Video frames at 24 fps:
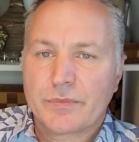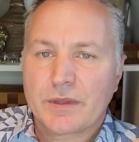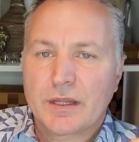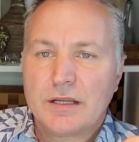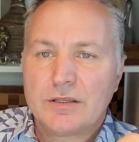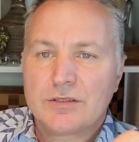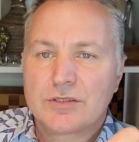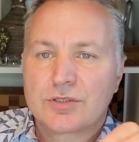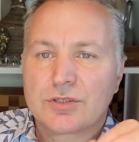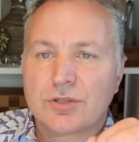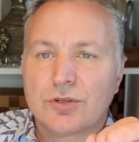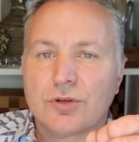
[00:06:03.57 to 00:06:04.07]

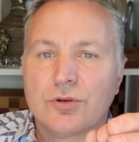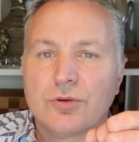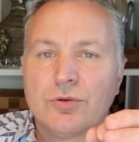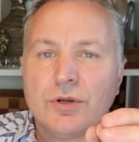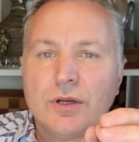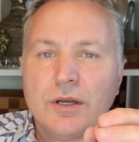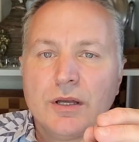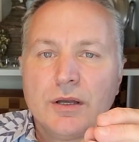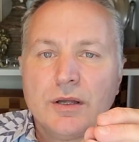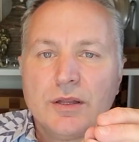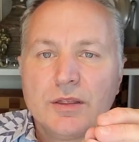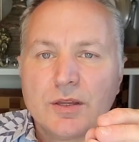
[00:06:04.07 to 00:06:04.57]
And so
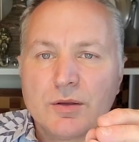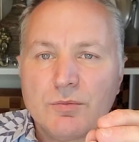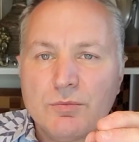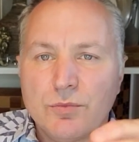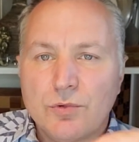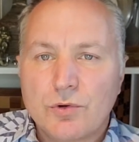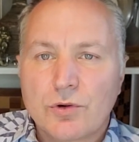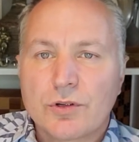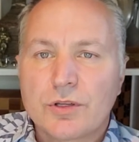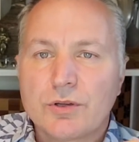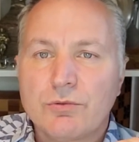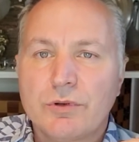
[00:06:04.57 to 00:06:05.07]
the
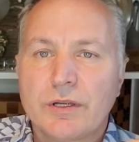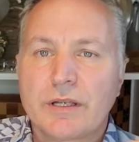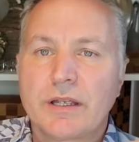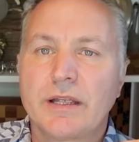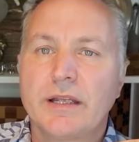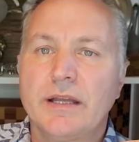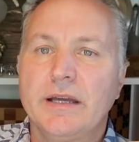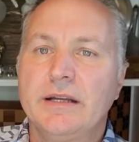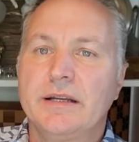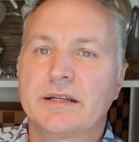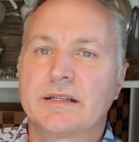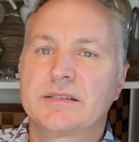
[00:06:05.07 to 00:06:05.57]
more that we can
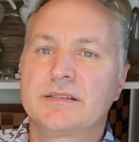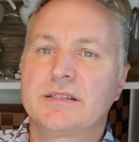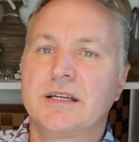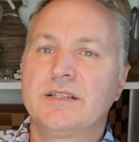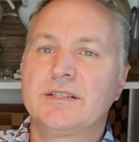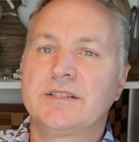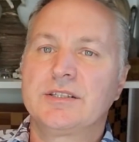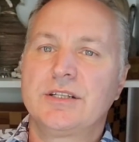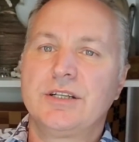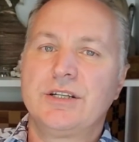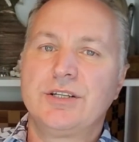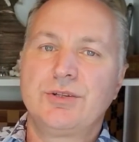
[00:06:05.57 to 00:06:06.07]
get
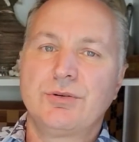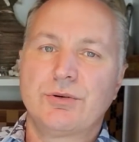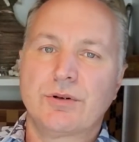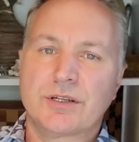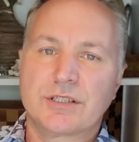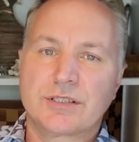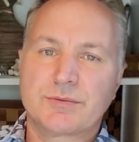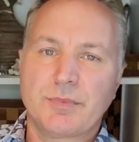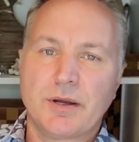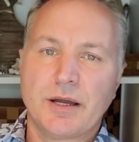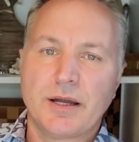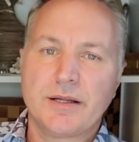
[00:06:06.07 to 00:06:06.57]
extension into our
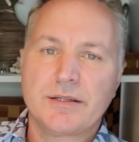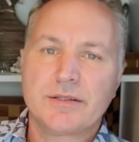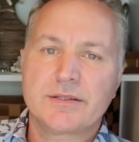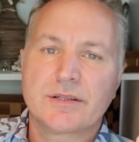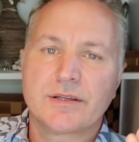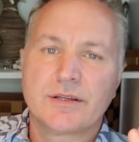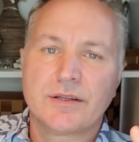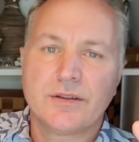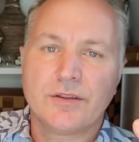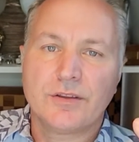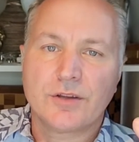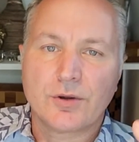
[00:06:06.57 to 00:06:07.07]
spines,
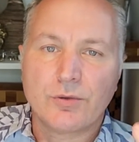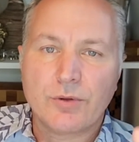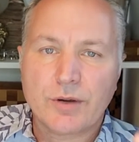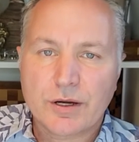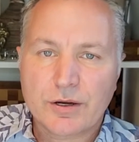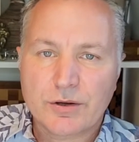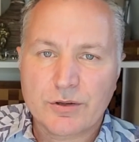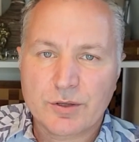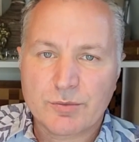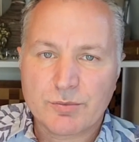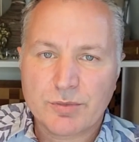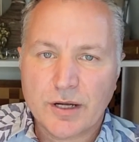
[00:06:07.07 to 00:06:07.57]
the
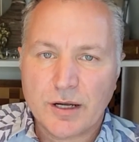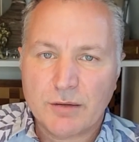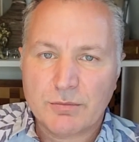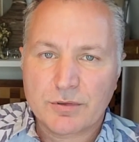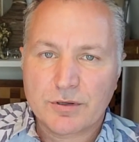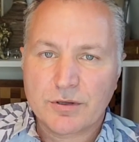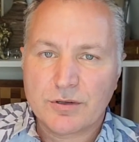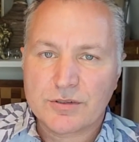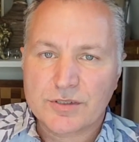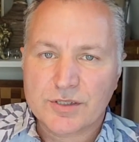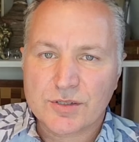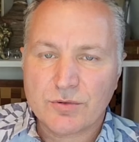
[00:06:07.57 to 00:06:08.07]
quicker the problem
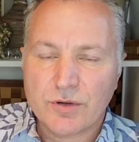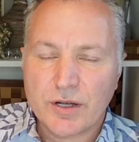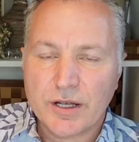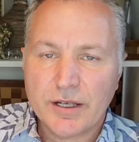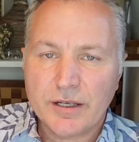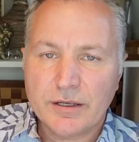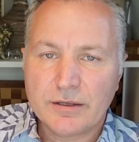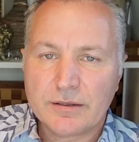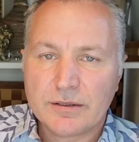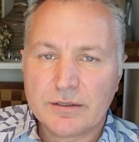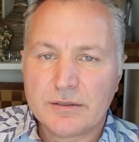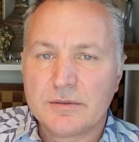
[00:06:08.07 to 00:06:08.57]
goes
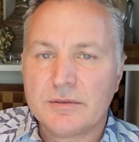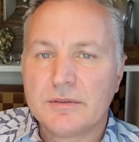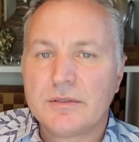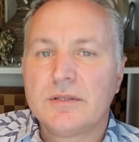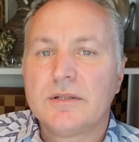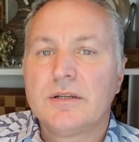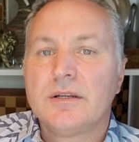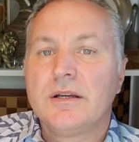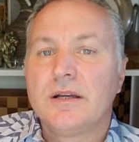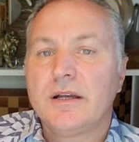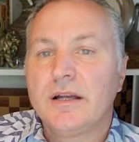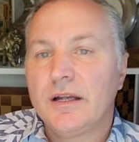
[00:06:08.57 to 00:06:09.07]
away
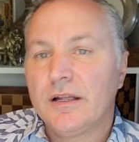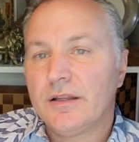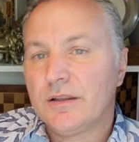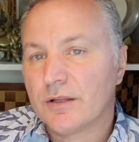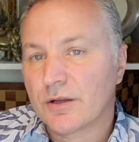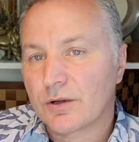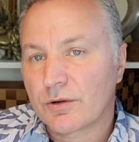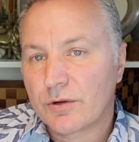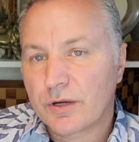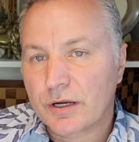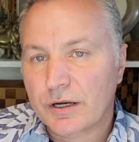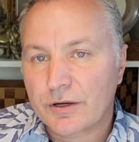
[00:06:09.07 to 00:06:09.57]
and the
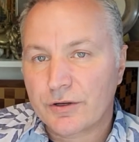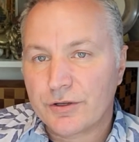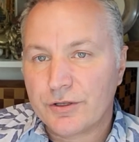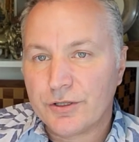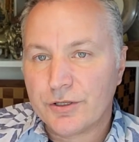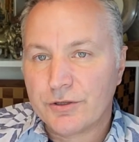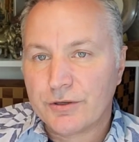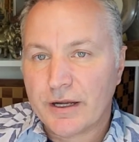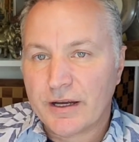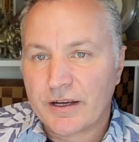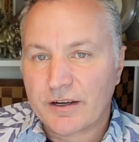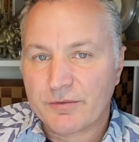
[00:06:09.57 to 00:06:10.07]
quicker
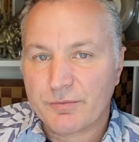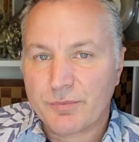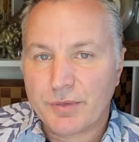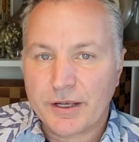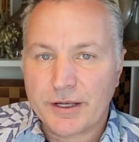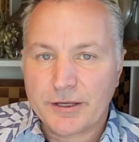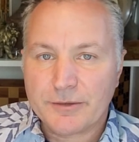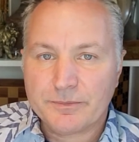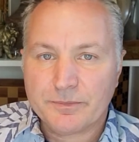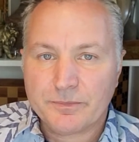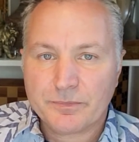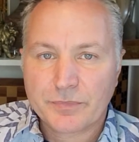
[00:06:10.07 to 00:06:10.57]
you're out of
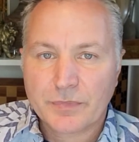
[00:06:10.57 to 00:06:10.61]
pain.